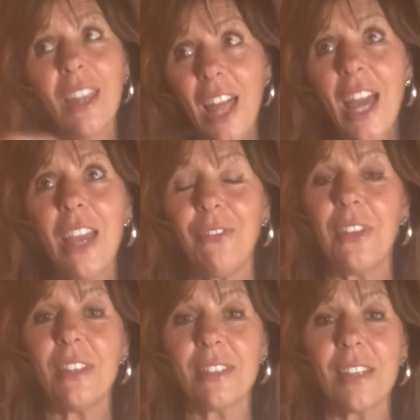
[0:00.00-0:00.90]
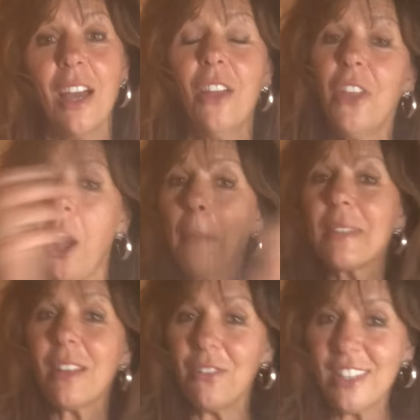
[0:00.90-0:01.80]
life is the
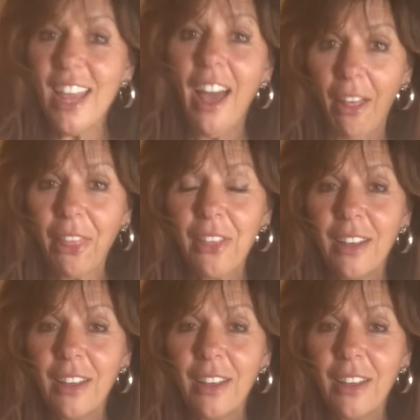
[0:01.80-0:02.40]
opposite of death.